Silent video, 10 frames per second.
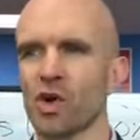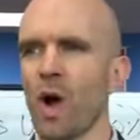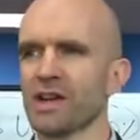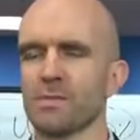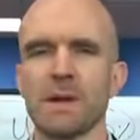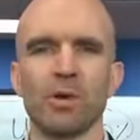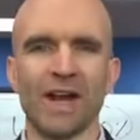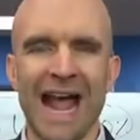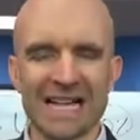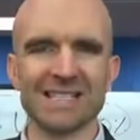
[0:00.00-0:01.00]
go out to people
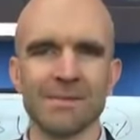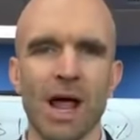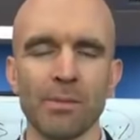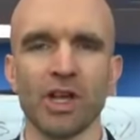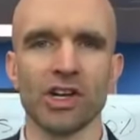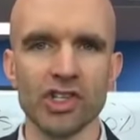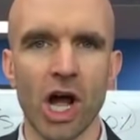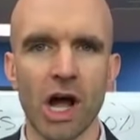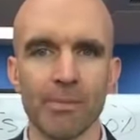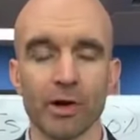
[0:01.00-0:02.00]
and ask them to help you get a job,